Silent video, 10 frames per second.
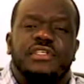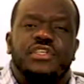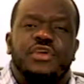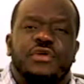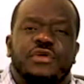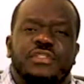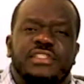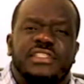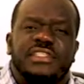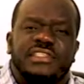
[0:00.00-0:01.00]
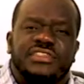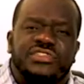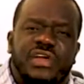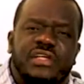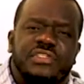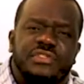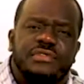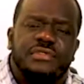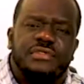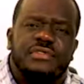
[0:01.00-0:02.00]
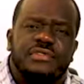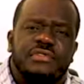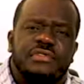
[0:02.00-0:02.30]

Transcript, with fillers: your distractions.